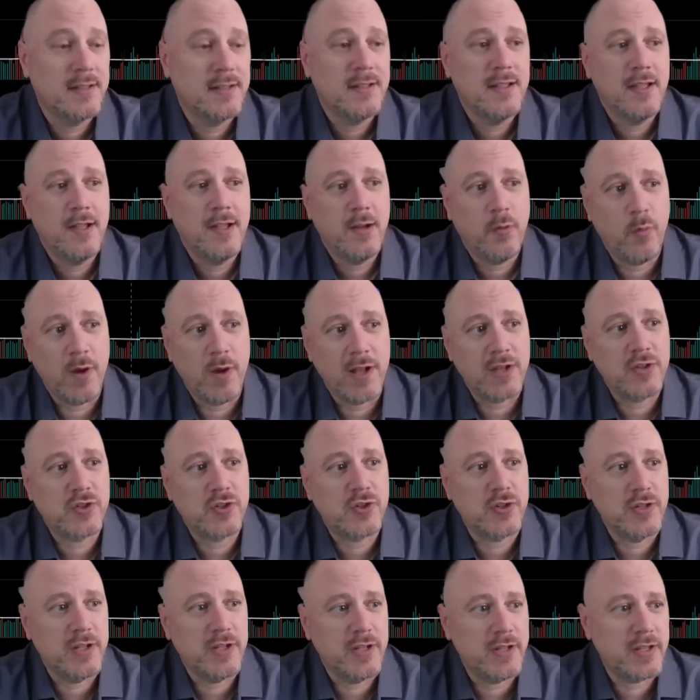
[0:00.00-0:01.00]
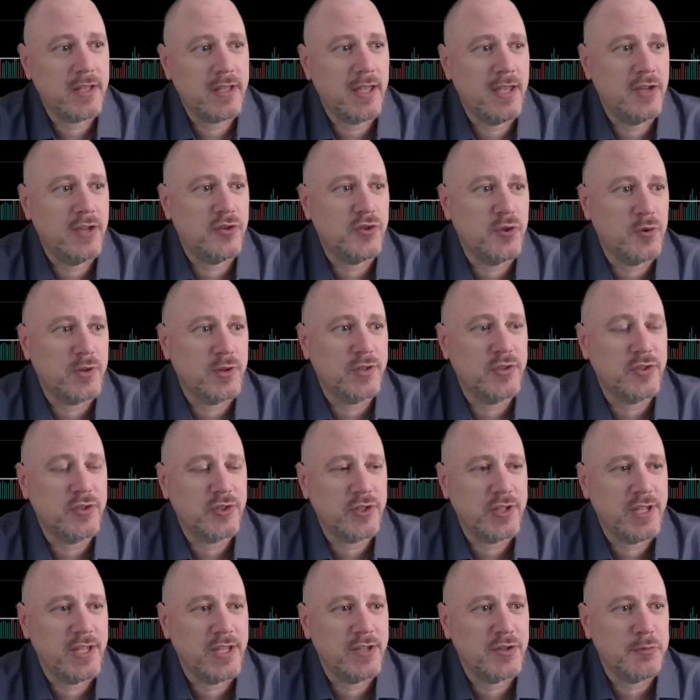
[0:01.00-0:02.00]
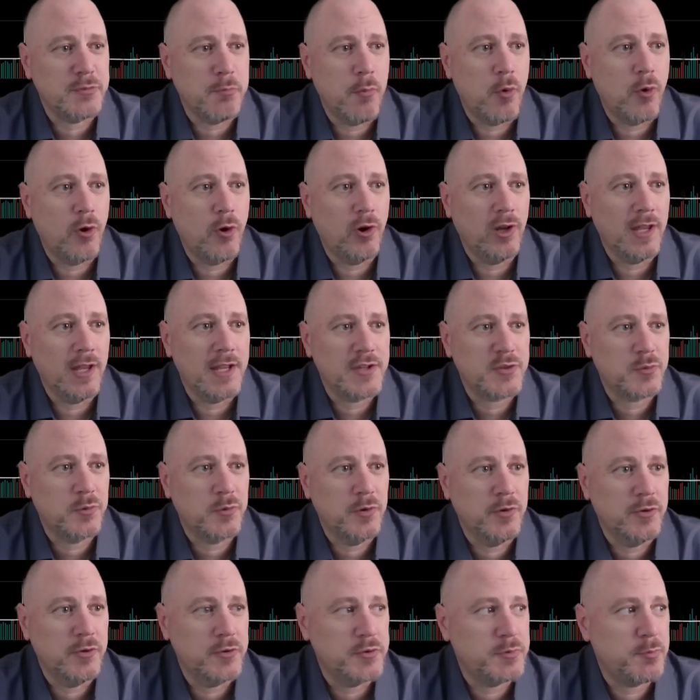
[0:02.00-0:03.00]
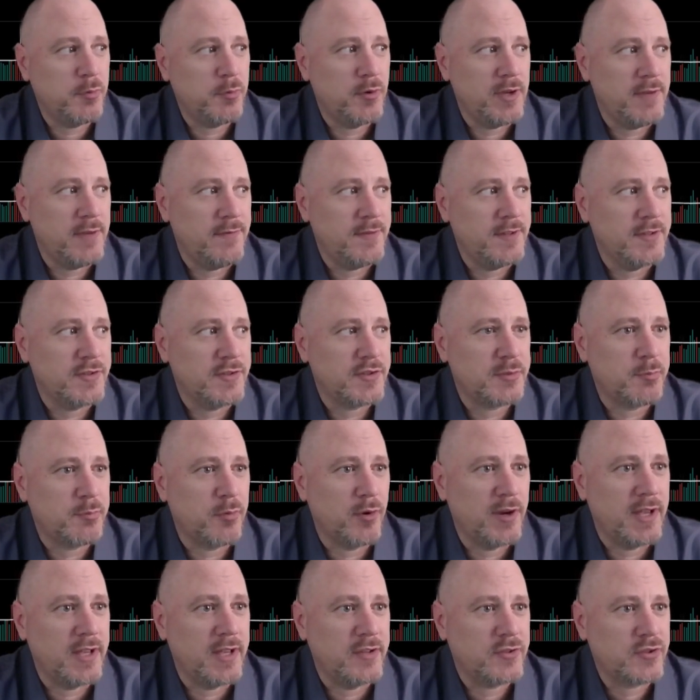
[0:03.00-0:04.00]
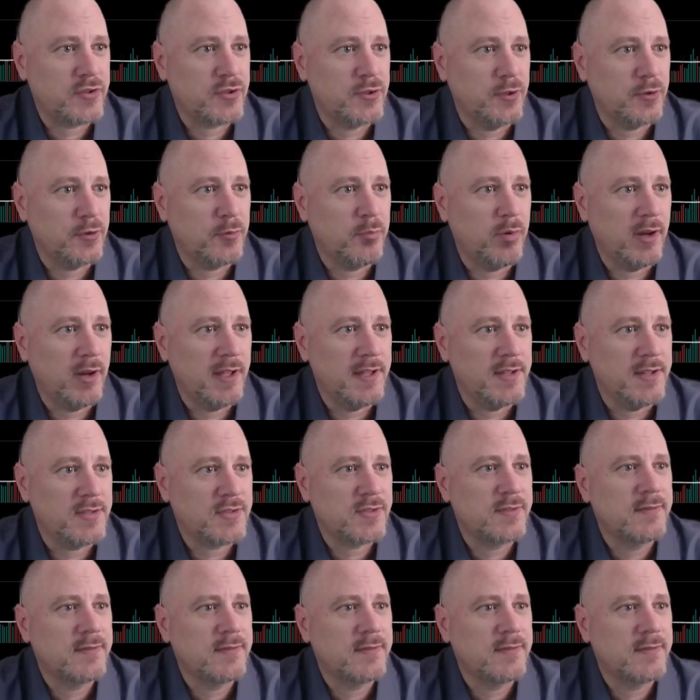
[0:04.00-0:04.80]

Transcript: which, as you can see, is more or less where those previous springs took place.